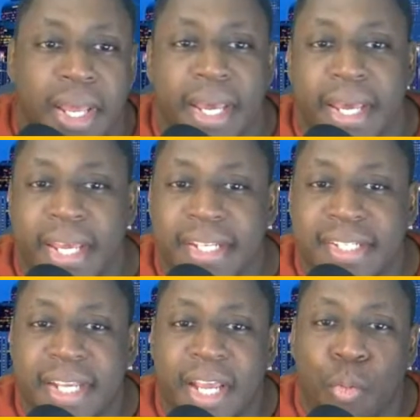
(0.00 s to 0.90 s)
he's
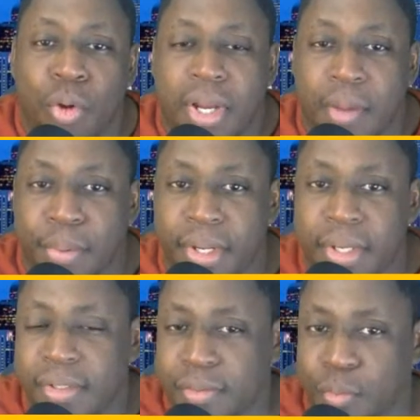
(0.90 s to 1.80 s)
saying what companies
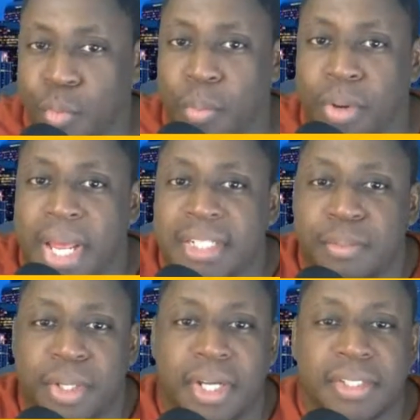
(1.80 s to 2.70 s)
will blossom
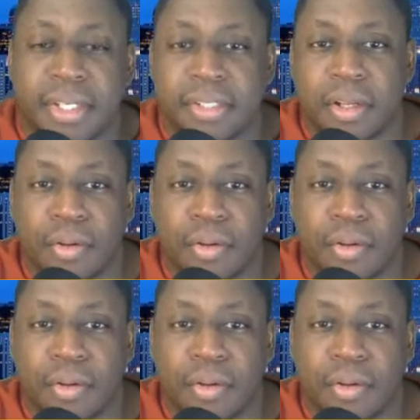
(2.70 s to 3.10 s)
because of this.